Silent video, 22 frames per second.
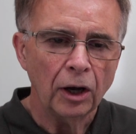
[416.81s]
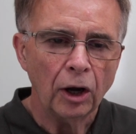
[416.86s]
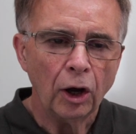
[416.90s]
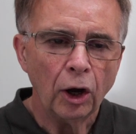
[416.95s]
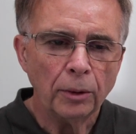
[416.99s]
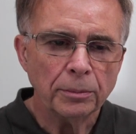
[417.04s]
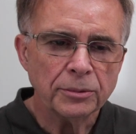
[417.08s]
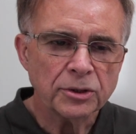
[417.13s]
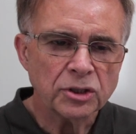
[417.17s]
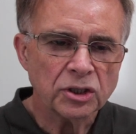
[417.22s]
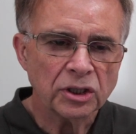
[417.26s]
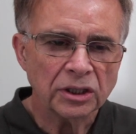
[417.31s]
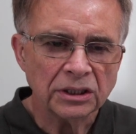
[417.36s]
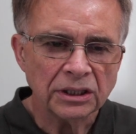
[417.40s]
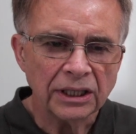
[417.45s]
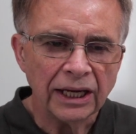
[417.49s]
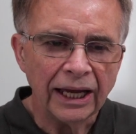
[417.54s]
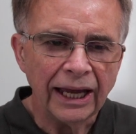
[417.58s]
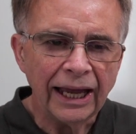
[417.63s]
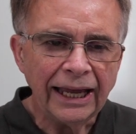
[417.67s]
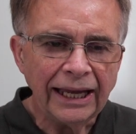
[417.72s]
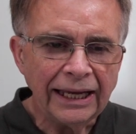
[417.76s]
Option
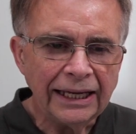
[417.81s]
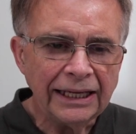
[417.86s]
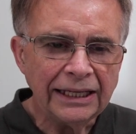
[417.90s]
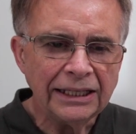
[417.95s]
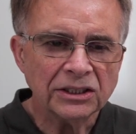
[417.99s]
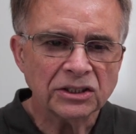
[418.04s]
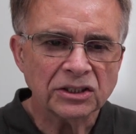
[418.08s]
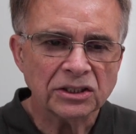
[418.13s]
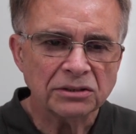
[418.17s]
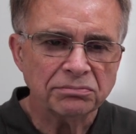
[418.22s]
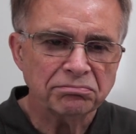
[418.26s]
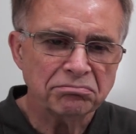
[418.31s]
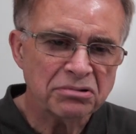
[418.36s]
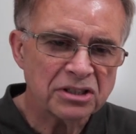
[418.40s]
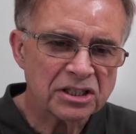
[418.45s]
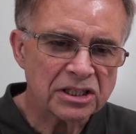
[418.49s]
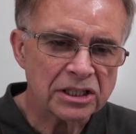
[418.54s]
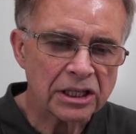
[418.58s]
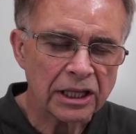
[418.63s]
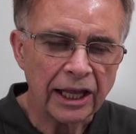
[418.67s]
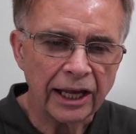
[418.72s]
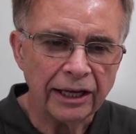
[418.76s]
8,
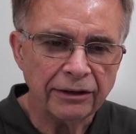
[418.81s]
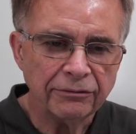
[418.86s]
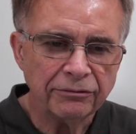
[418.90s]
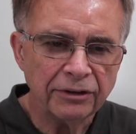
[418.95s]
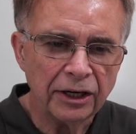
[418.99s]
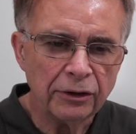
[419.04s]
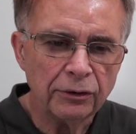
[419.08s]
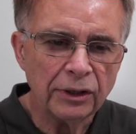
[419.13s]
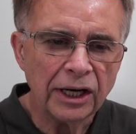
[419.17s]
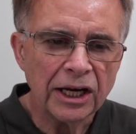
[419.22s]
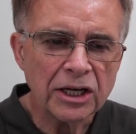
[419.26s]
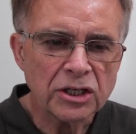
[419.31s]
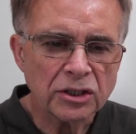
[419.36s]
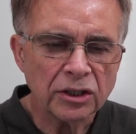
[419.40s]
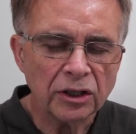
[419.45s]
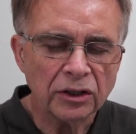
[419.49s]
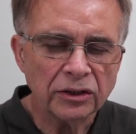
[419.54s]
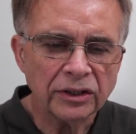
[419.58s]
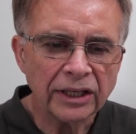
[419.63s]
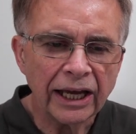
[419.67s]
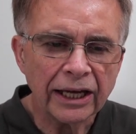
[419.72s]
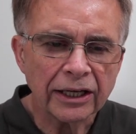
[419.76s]
slight variation
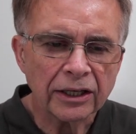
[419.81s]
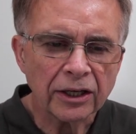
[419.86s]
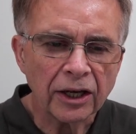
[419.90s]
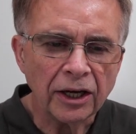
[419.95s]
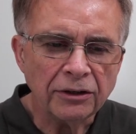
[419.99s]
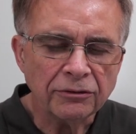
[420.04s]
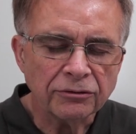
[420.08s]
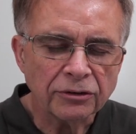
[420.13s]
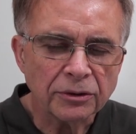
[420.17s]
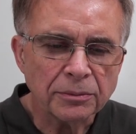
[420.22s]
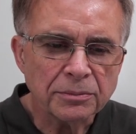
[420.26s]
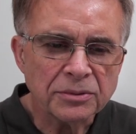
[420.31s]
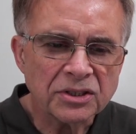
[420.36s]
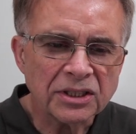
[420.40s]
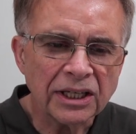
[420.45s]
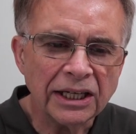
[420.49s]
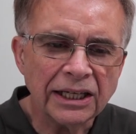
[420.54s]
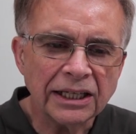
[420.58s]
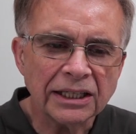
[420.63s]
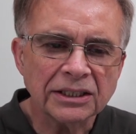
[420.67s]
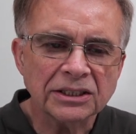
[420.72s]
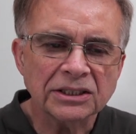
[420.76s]
on that, going from
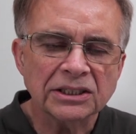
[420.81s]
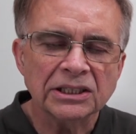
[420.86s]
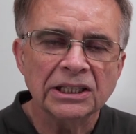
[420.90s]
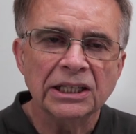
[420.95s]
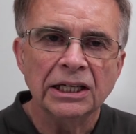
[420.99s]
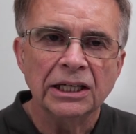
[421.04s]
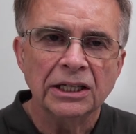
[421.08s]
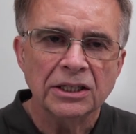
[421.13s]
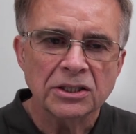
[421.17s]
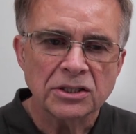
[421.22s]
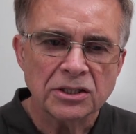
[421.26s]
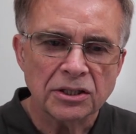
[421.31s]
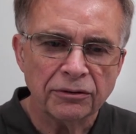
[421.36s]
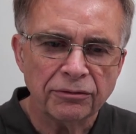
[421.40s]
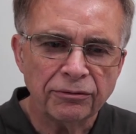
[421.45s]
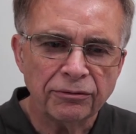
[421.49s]
6 to